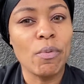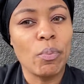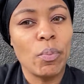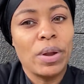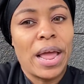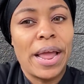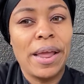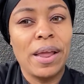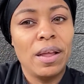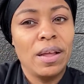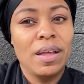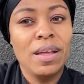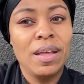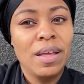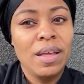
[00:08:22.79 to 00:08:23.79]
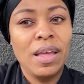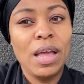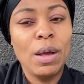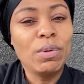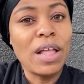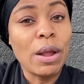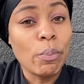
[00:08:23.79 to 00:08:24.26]

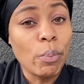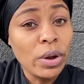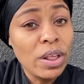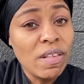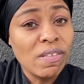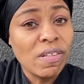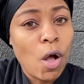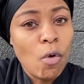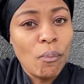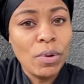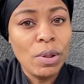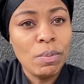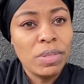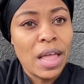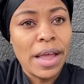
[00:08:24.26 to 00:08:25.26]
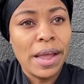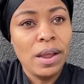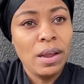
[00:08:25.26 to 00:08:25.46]
it was like really soft, and it was like